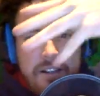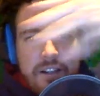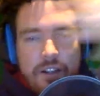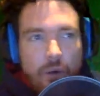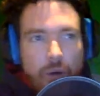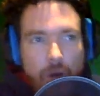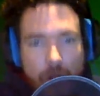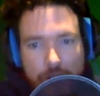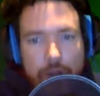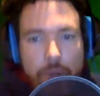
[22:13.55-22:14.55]
Or are
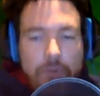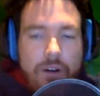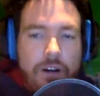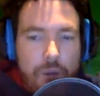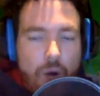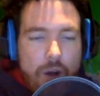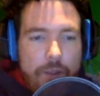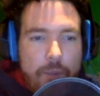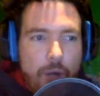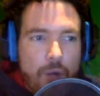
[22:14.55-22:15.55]
you on the boat,